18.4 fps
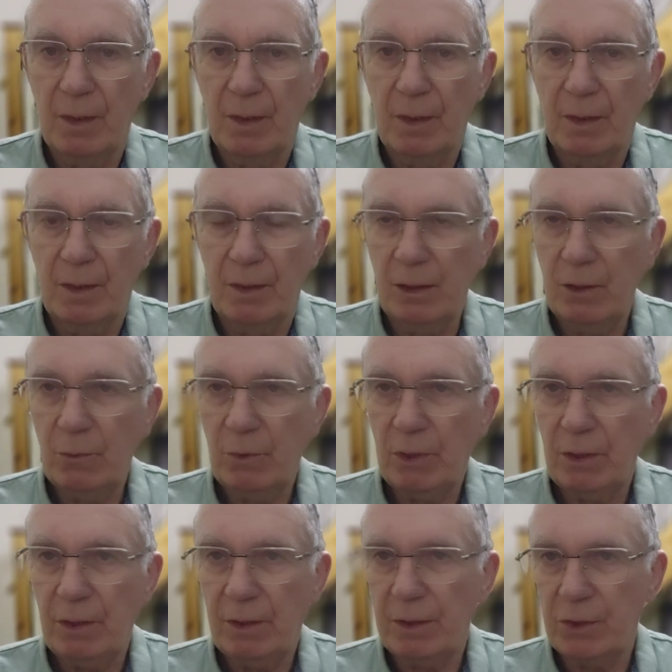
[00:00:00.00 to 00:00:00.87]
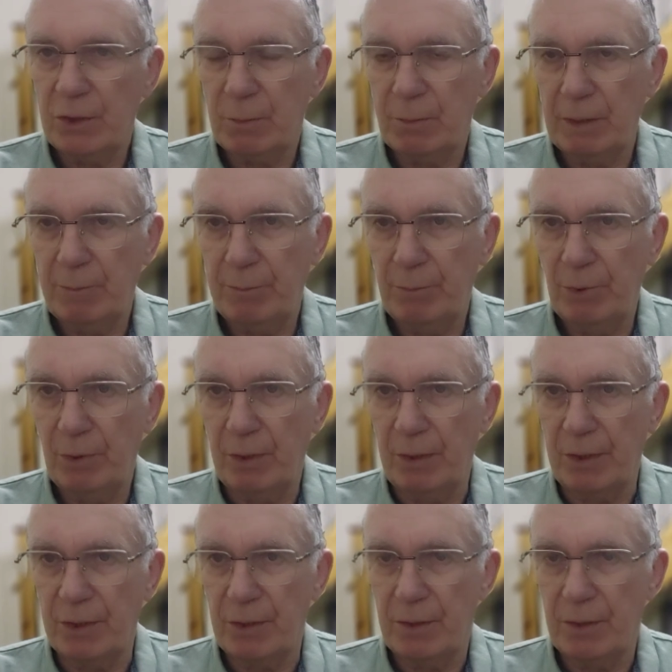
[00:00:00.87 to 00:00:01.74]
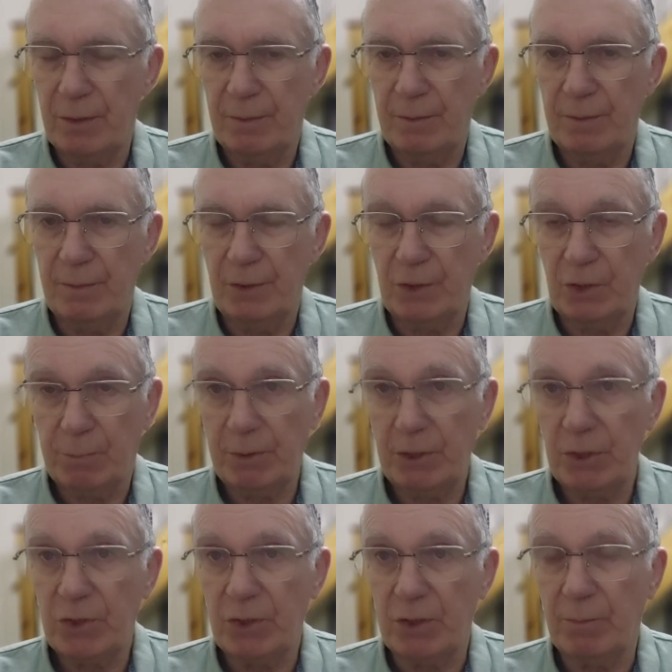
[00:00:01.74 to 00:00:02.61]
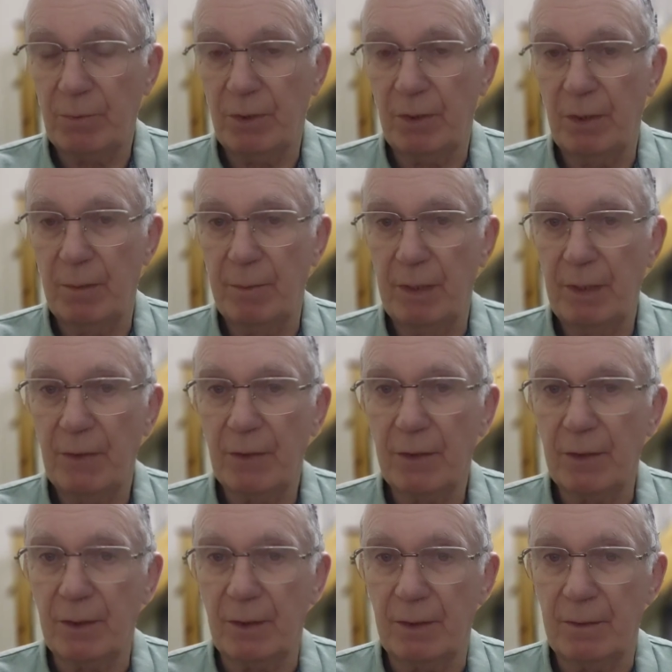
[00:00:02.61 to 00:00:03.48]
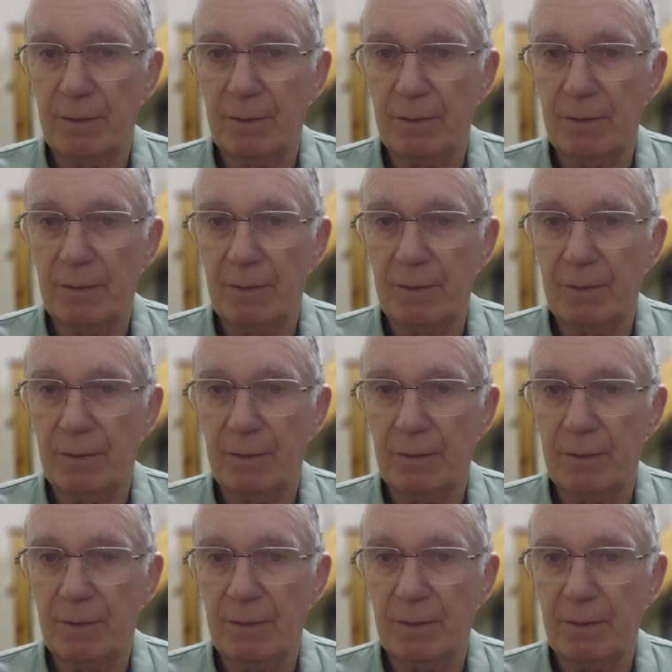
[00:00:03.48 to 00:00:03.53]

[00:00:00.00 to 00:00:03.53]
No one likes to be bullied, especially by America.